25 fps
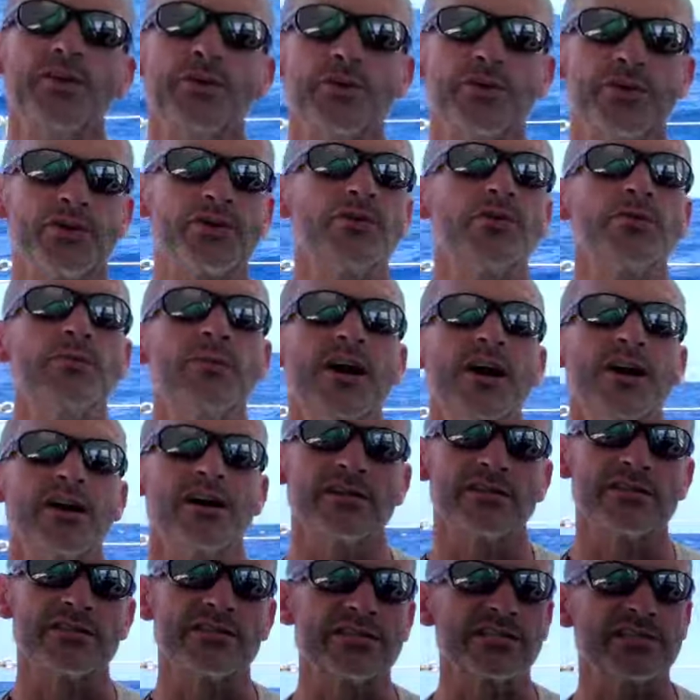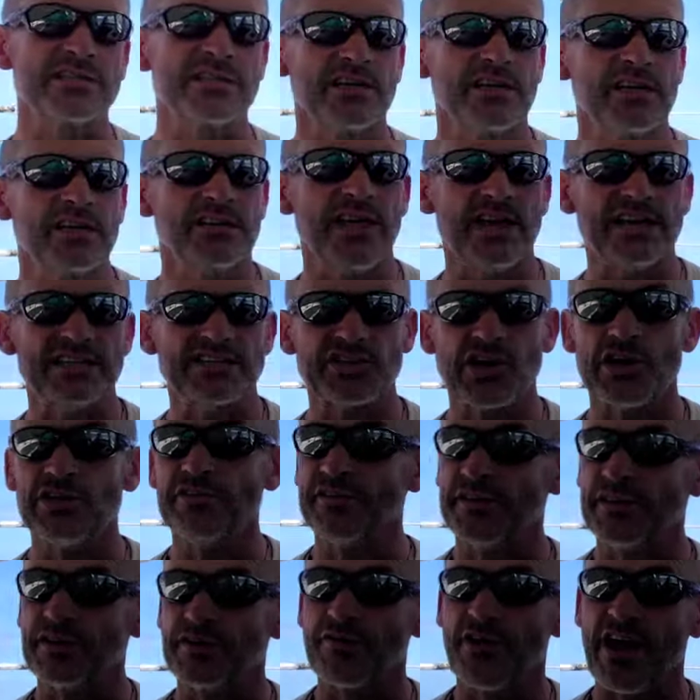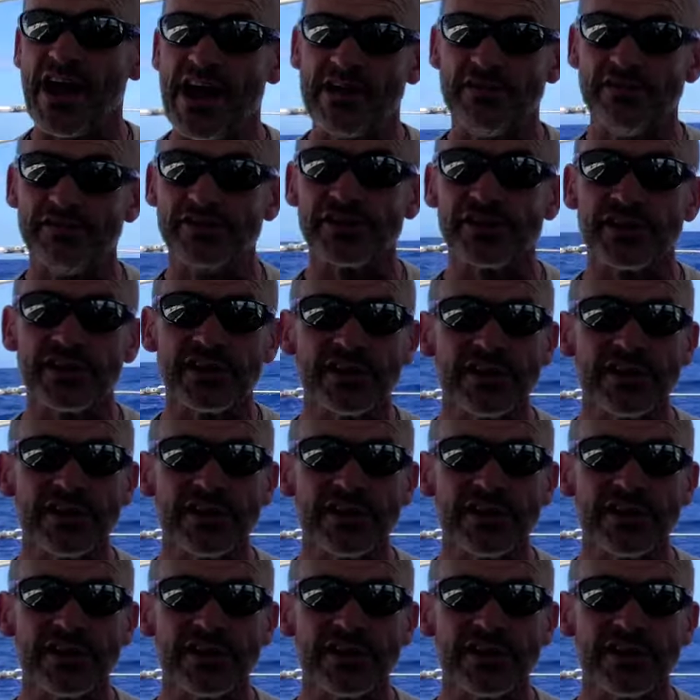nautical miles, and that's over the ground.